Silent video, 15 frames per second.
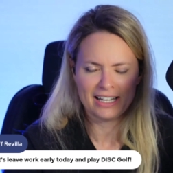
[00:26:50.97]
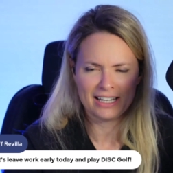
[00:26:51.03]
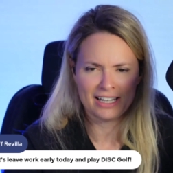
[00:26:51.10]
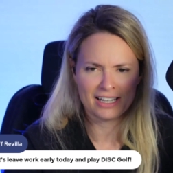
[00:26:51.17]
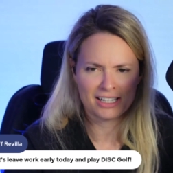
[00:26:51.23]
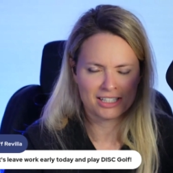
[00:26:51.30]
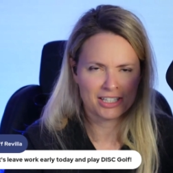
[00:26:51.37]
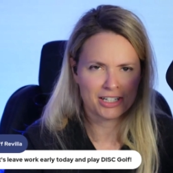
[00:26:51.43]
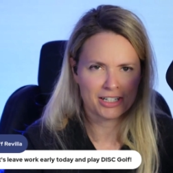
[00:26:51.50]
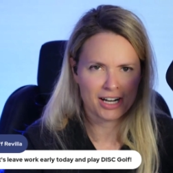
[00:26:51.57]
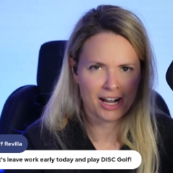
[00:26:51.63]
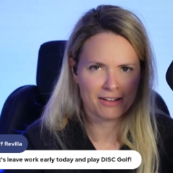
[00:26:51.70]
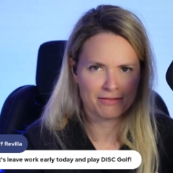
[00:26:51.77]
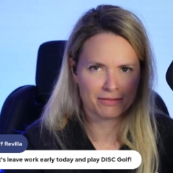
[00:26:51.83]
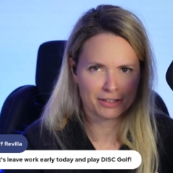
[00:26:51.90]
And considering
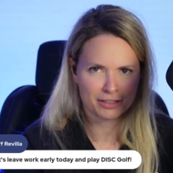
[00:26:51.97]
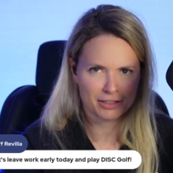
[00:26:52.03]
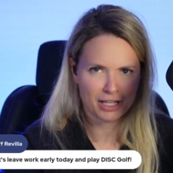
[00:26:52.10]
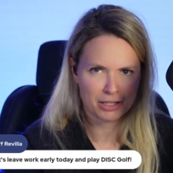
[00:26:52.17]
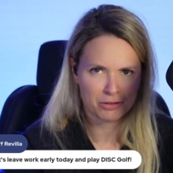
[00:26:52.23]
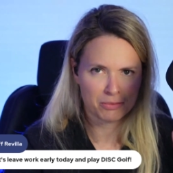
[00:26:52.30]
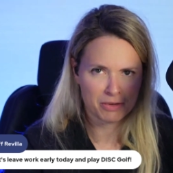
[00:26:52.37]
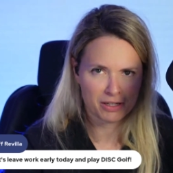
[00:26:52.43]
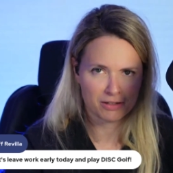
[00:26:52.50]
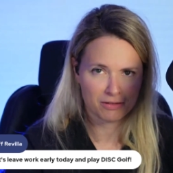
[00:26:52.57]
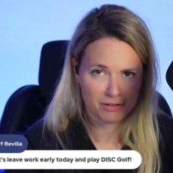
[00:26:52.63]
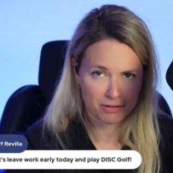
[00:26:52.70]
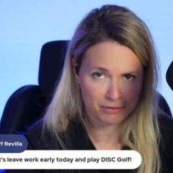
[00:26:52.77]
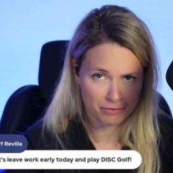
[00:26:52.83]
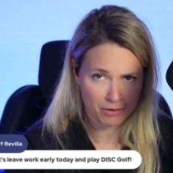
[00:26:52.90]
I've literally
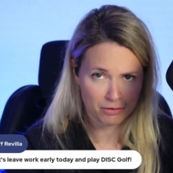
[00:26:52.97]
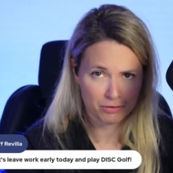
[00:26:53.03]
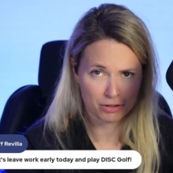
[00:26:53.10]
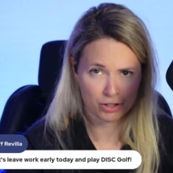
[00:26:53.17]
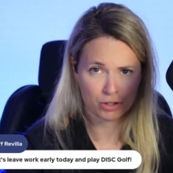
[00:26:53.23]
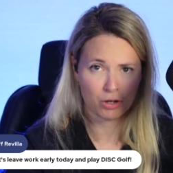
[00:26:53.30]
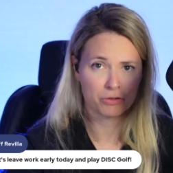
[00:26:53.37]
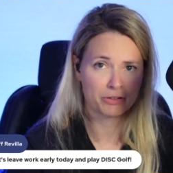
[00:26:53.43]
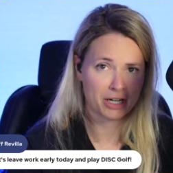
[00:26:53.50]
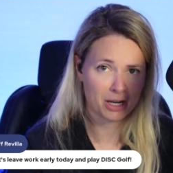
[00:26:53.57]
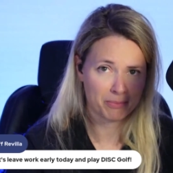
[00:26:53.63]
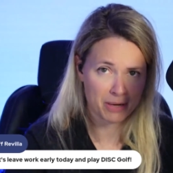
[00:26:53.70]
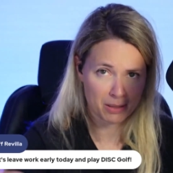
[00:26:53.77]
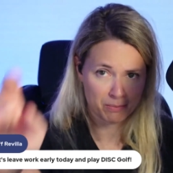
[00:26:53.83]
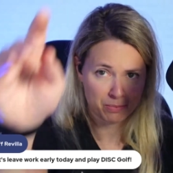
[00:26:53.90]
thrown the shoulder
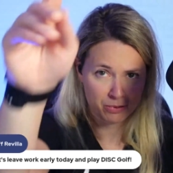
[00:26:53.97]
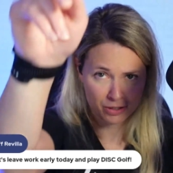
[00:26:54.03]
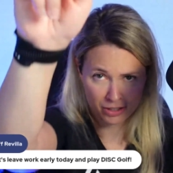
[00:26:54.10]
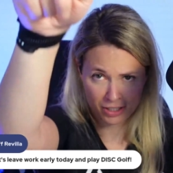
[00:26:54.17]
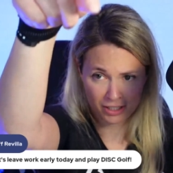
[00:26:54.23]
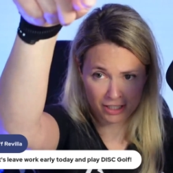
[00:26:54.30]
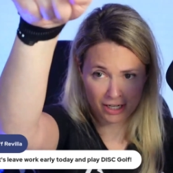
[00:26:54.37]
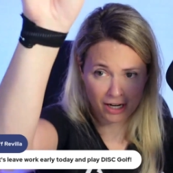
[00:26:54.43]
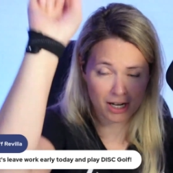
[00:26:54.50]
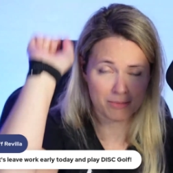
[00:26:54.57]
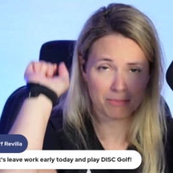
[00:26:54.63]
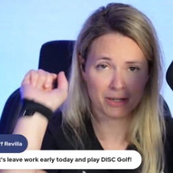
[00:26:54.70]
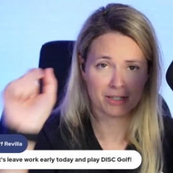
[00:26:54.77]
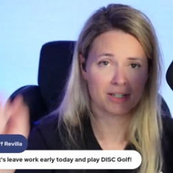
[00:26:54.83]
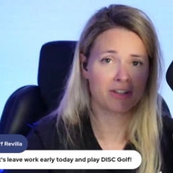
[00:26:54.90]
out by pushing the on
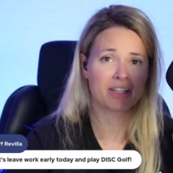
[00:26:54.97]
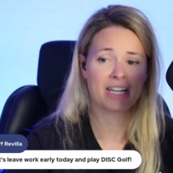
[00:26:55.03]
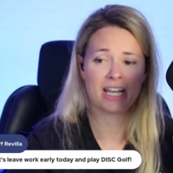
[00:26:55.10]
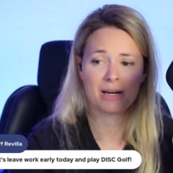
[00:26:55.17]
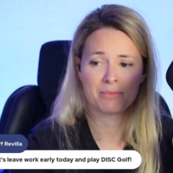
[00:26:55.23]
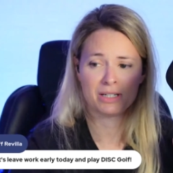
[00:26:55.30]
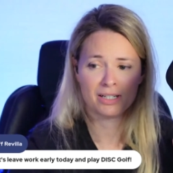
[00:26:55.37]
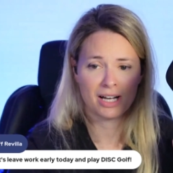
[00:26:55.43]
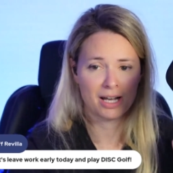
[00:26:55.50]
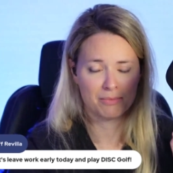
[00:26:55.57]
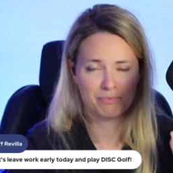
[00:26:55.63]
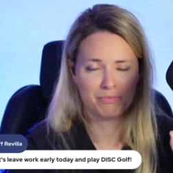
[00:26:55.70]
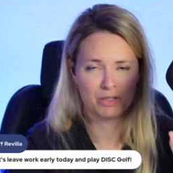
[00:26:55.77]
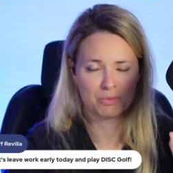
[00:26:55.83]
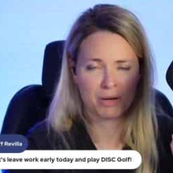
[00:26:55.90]
button on the camera,
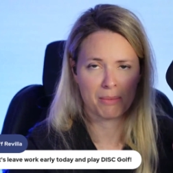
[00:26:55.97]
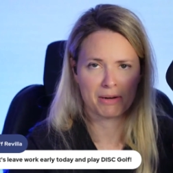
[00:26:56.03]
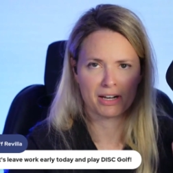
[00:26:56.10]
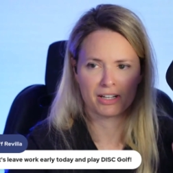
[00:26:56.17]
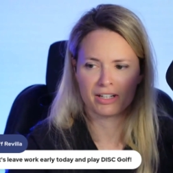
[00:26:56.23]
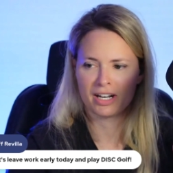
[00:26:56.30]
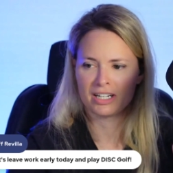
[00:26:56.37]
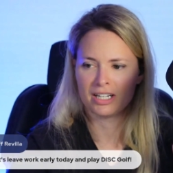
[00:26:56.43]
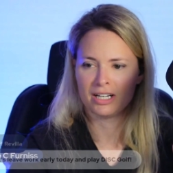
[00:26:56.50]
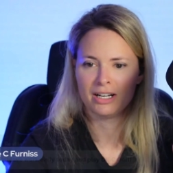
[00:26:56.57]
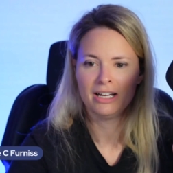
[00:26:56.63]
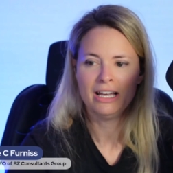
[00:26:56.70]
it's probably not a good idea.